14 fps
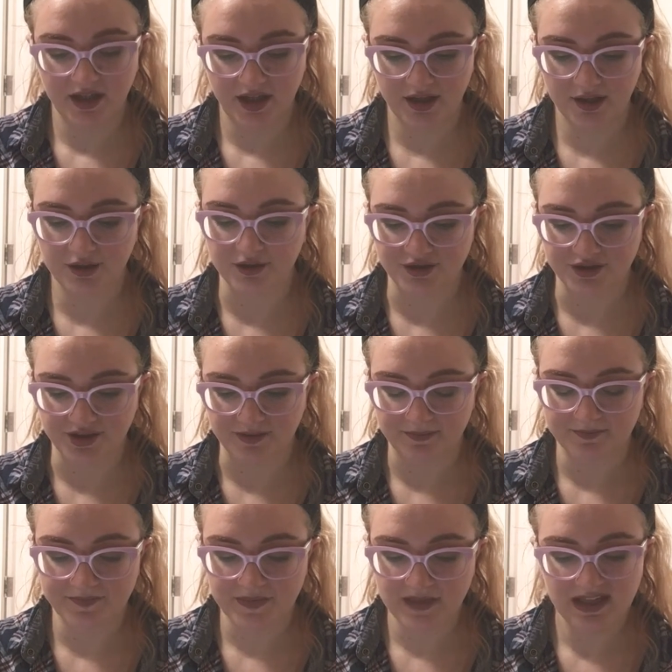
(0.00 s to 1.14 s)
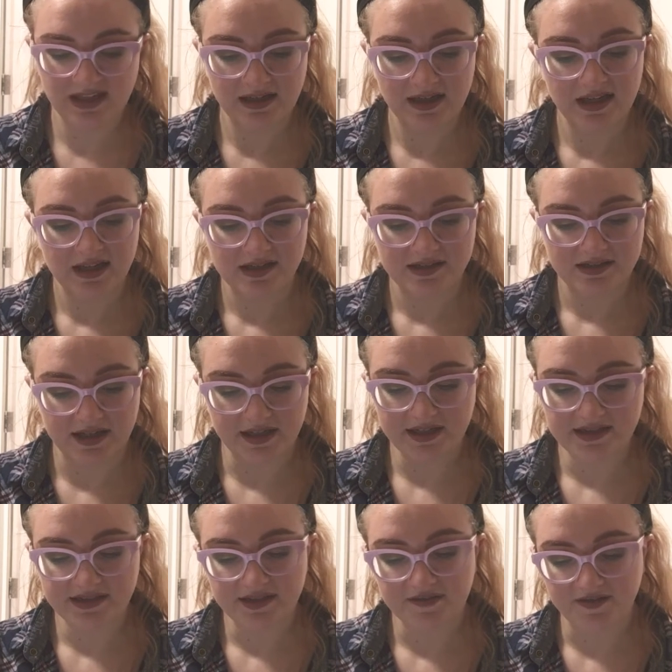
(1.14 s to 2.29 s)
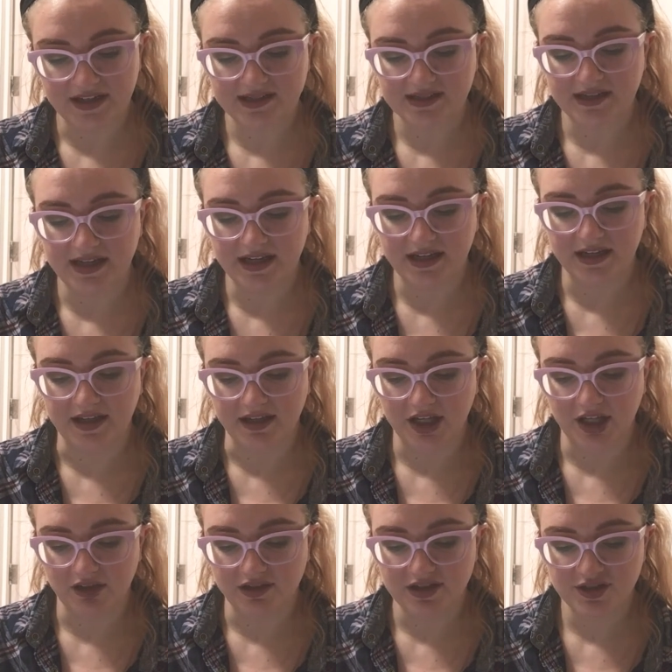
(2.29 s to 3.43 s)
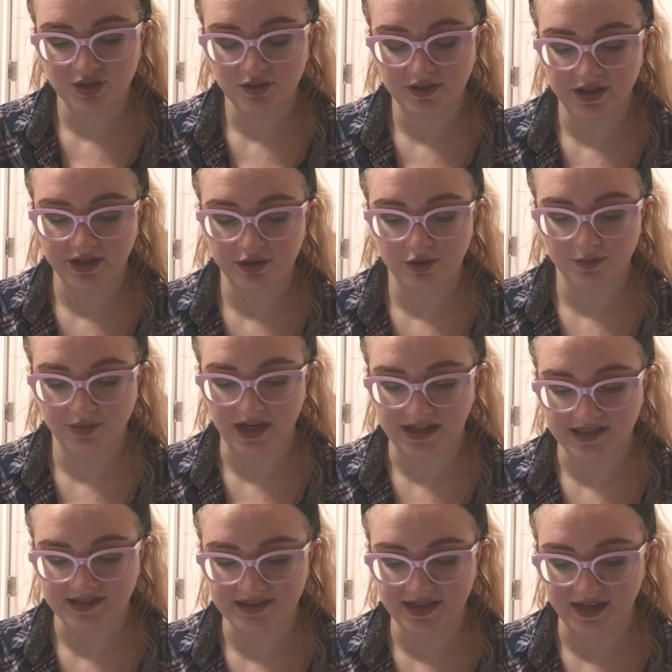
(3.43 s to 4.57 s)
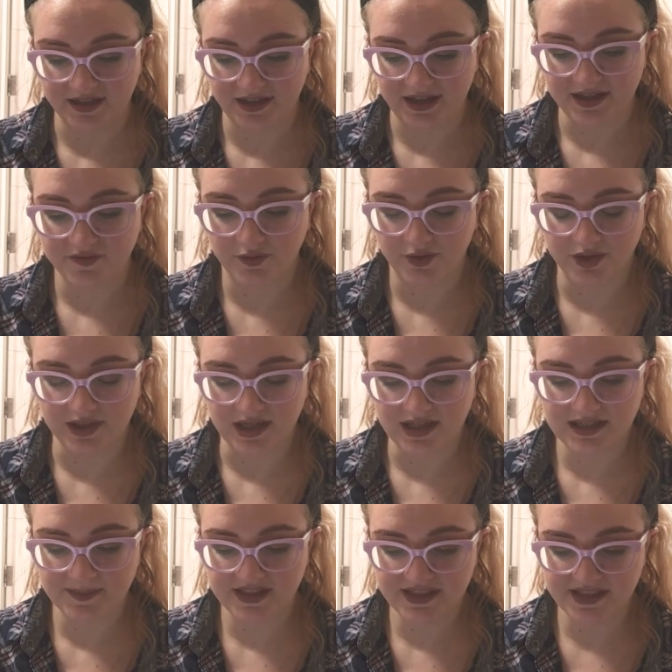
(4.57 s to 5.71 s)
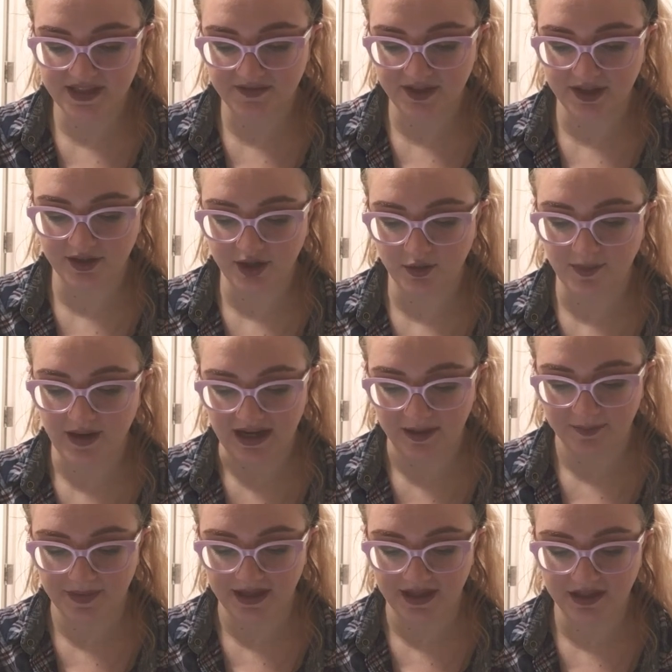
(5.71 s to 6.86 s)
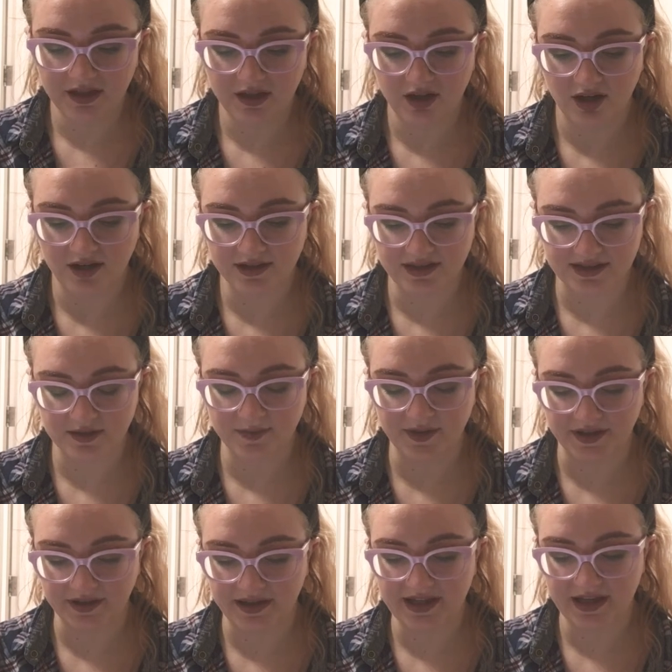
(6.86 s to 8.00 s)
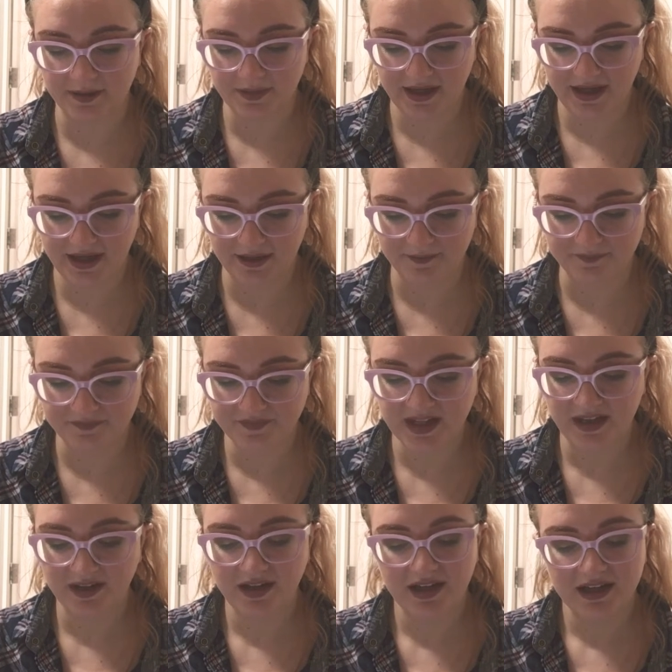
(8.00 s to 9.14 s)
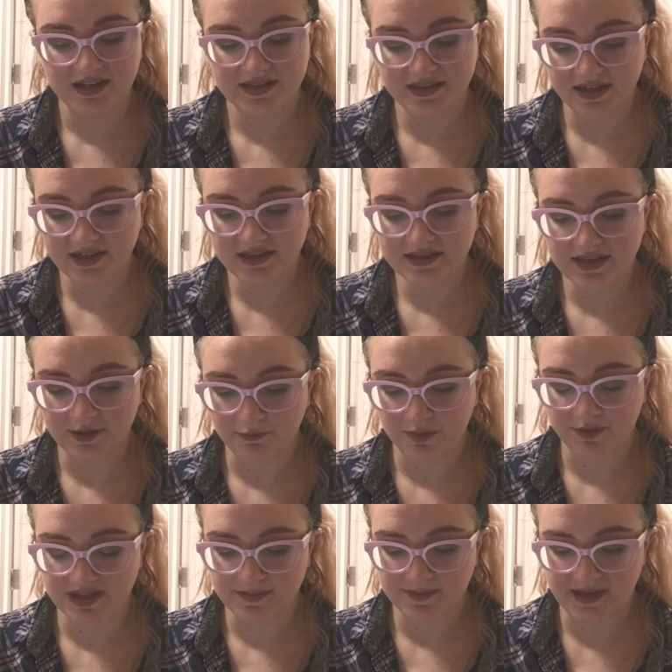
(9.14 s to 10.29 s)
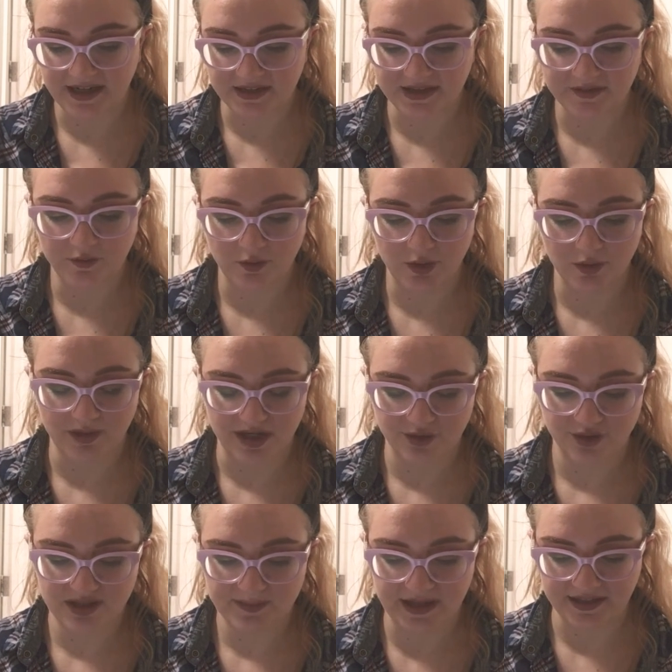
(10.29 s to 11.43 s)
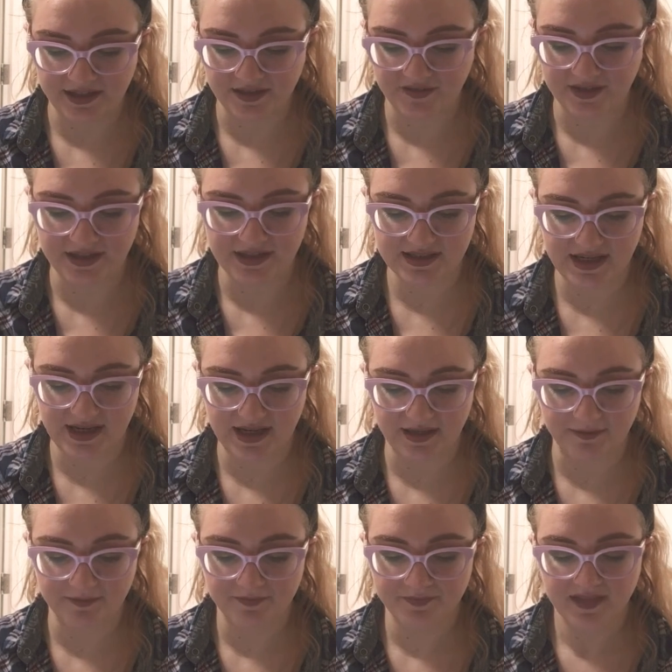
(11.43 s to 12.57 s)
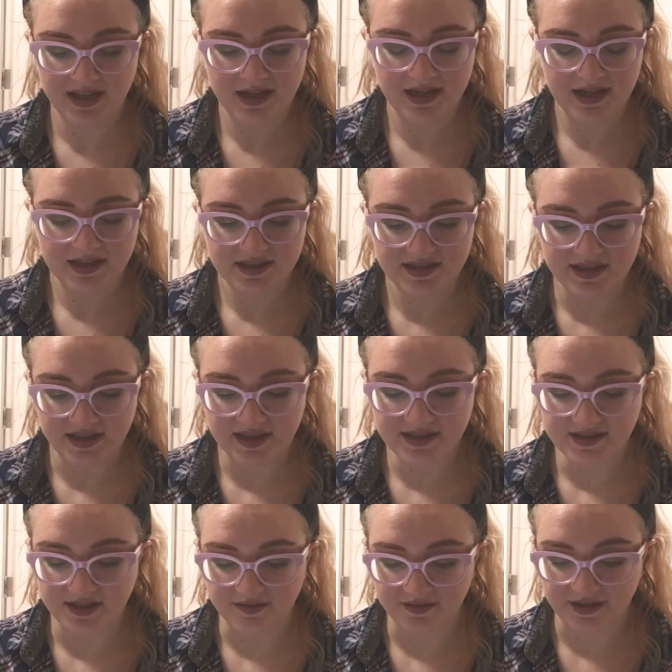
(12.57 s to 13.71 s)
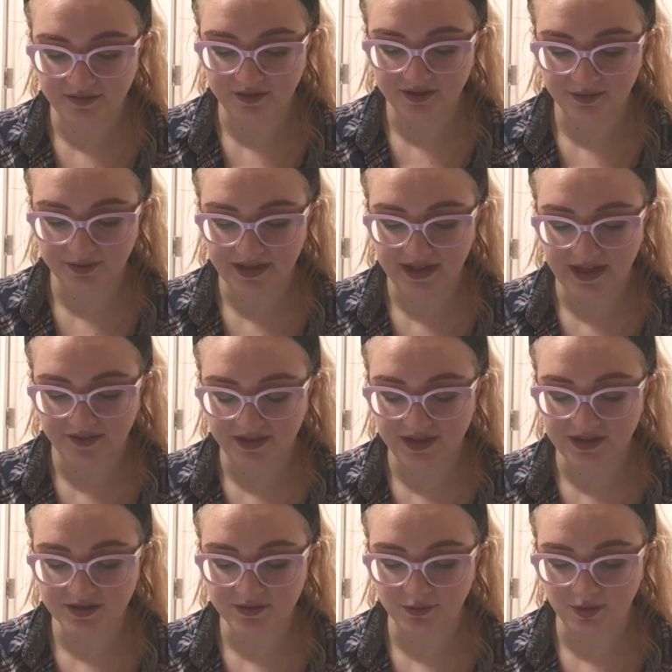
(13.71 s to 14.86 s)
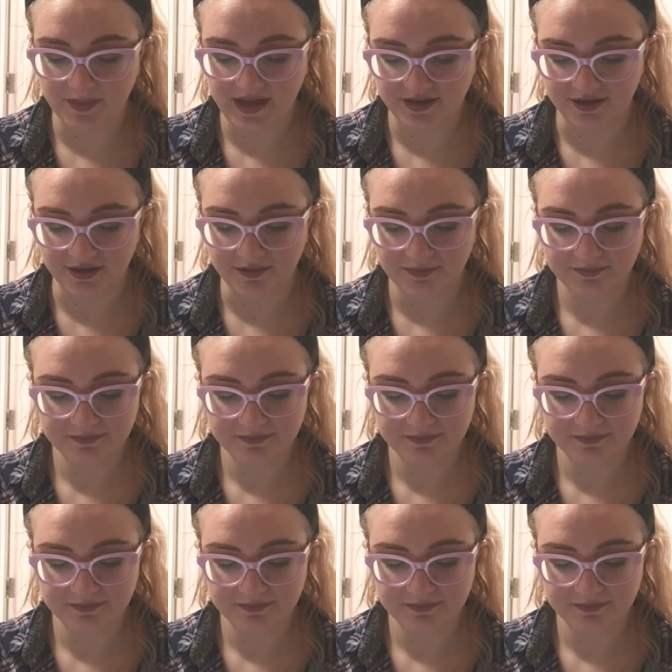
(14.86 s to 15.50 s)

Inclusion. Studies investigating adherence to clinical practice guidelines for nonspecific low back pain, on disability, and pain. Studies that were prospective or retrospective in design. Studies of Level 3 evidence or better.